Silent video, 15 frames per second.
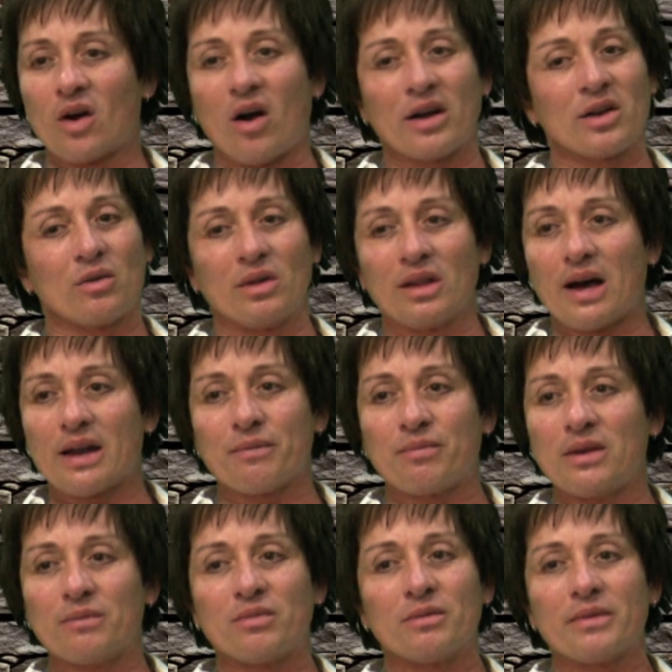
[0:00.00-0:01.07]
Been talking to a lot
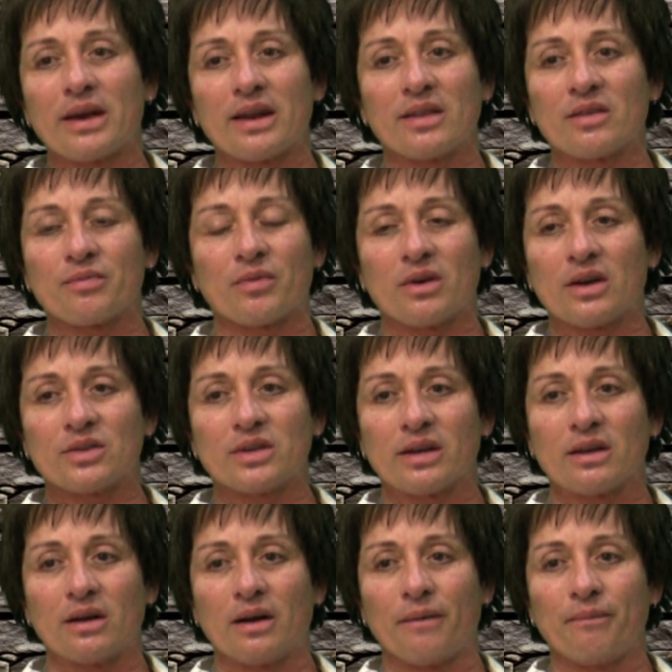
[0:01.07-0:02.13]
of people, man, in this
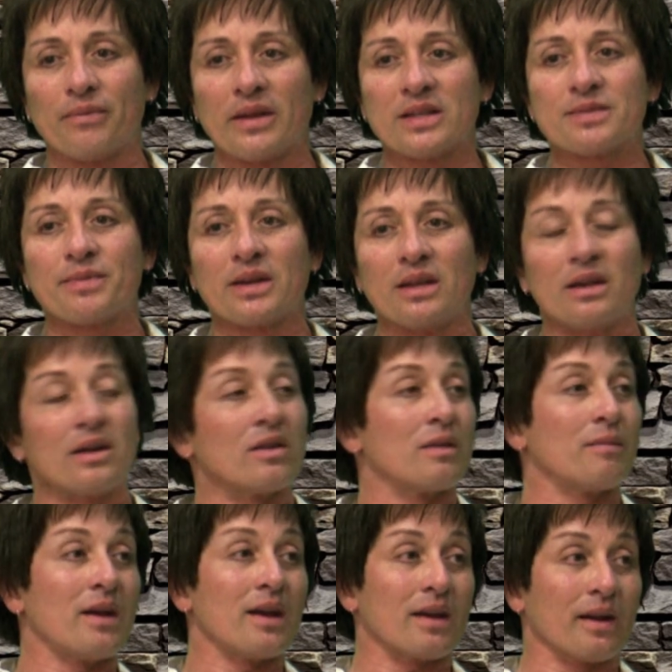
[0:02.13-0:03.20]
project. It's been a year in
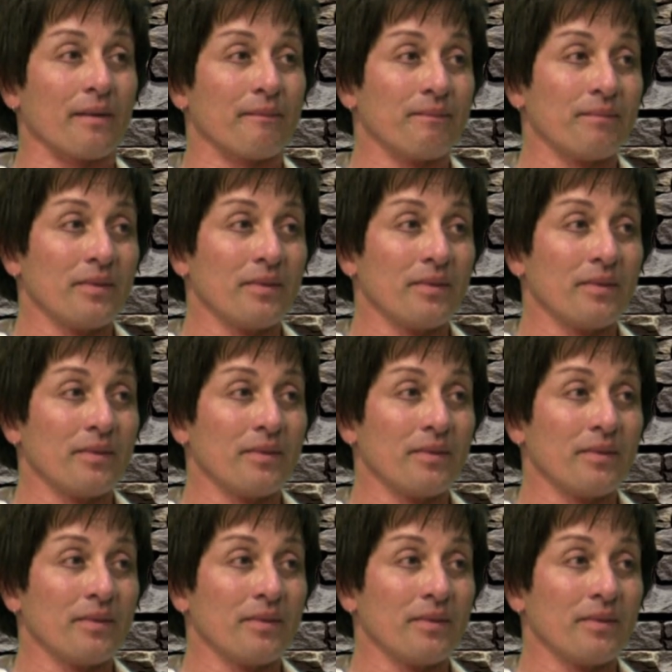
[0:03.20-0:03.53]
the making.